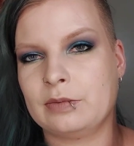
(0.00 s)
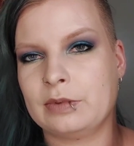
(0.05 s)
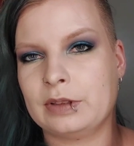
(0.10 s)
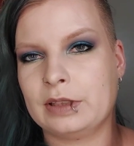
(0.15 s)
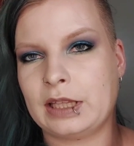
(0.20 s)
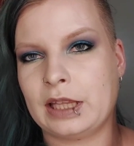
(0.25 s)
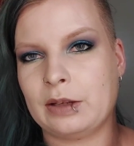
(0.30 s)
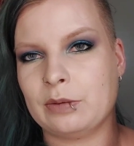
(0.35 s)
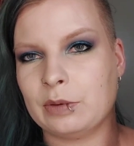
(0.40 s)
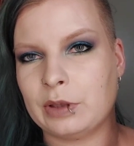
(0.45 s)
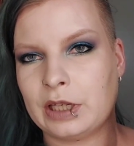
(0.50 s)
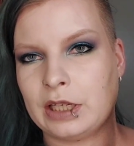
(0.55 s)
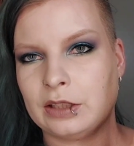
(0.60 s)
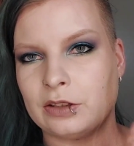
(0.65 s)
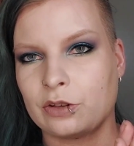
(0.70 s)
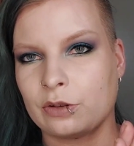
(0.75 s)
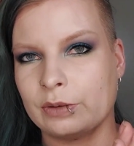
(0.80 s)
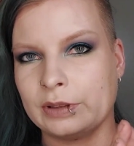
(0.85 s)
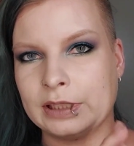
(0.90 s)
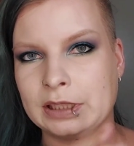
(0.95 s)
they weigh
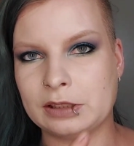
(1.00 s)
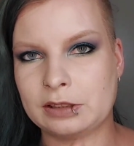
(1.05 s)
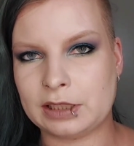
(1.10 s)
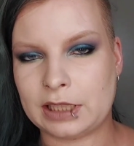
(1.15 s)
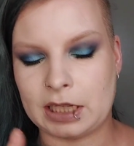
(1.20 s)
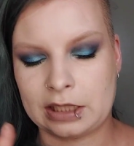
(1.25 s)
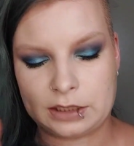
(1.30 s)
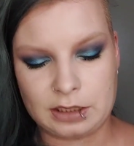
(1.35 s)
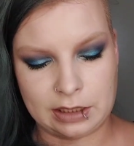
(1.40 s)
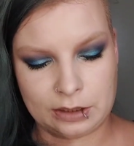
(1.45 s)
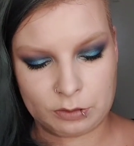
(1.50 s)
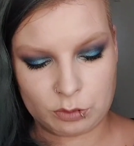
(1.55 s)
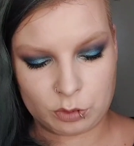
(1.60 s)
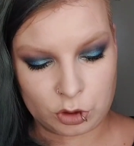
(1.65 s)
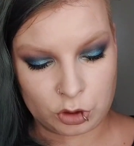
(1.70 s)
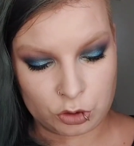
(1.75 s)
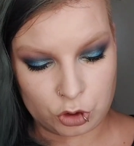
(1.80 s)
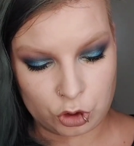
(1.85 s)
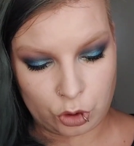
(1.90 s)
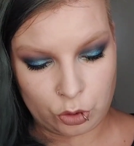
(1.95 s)
so little that it
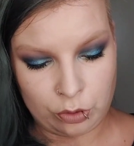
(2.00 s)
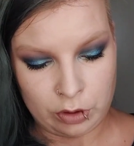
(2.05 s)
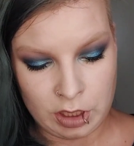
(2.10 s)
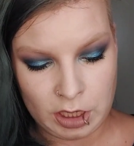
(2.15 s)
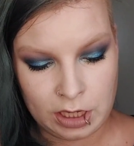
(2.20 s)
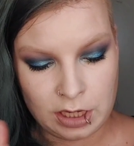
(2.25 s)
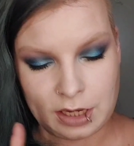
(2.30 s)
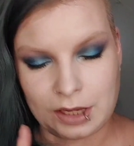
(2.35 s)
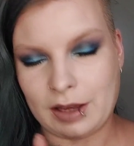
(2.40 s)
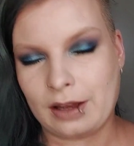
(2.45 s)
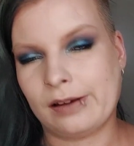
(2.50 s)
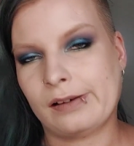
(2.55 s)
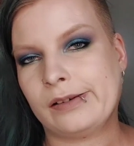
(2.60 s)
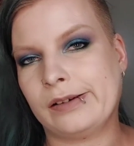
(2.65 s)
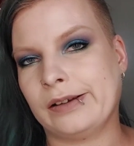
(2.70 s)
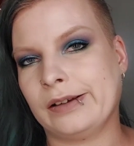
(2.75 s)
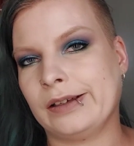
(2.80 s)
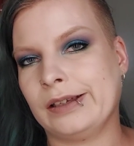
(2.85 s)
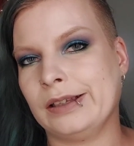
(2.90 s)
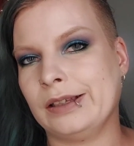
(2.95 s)
wouldn't show.
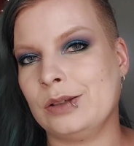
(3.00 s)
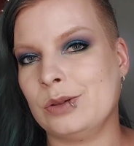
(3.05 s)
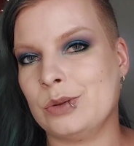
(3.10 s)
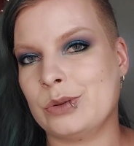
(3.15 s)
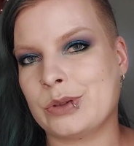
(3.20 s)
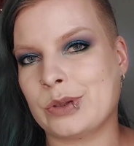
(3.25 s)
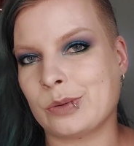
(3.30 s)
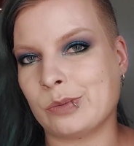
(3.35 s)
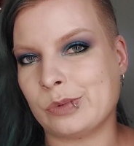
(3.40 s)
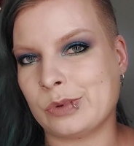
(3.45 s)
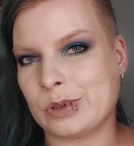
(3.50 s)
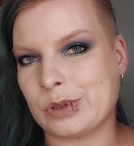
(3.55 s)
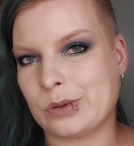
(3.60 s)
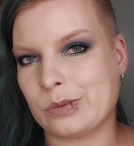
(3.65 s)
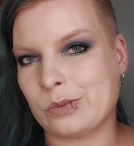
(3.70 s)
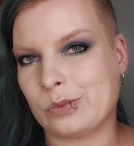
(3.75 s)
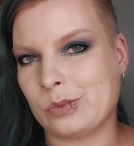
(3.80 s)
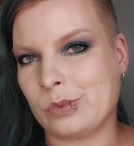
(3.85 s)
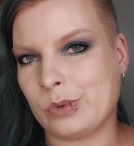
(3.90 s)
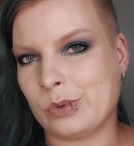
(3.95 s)
I used up
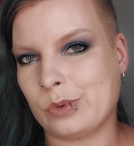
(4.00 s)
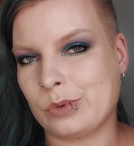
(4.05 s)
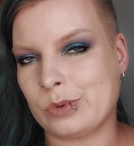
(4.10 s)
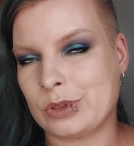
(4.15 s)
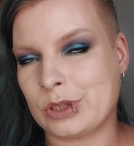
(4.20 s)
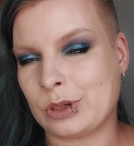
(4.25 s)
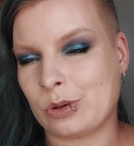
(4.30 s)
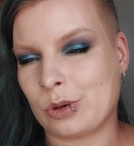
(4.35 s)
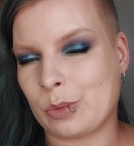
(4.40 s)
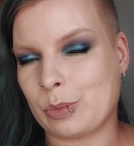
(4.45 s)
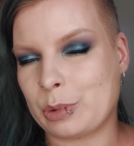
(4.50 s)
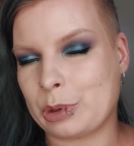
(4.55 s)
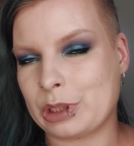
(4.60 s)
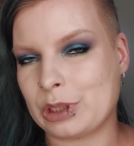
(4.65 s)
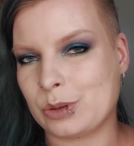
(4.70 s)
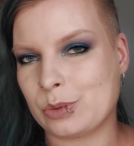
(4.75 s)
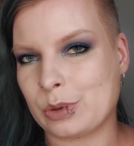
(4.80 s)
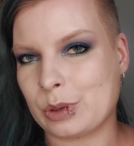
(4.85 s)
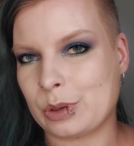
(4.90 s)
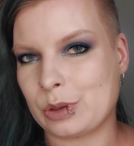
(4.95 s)

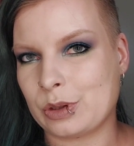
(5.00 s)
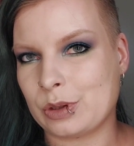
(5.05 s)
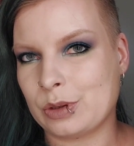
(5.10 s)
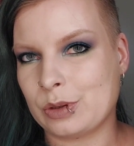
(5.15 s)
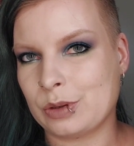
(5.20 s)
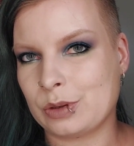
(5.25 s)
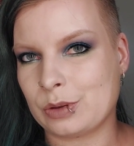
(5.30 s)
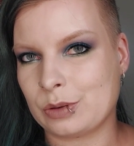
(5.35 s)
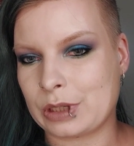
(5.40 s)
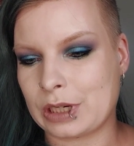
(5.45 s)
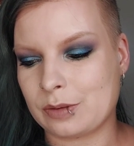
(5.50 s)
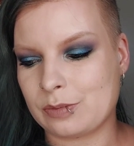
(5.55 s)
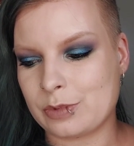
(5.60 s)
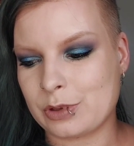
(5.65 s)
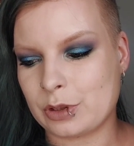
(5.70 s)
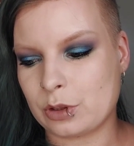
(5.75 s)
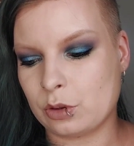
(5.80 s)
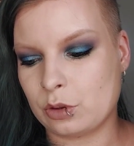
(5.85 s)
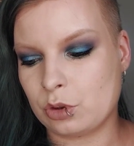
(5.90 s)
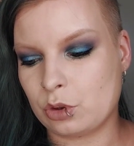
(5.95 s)
0.1
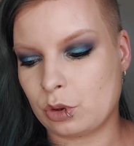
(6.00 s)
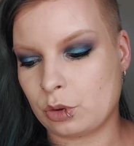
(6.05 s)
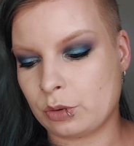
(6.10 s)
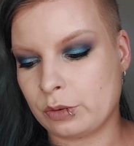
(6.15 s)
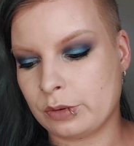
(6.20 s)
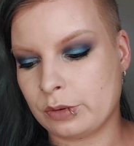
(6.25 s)
grams, so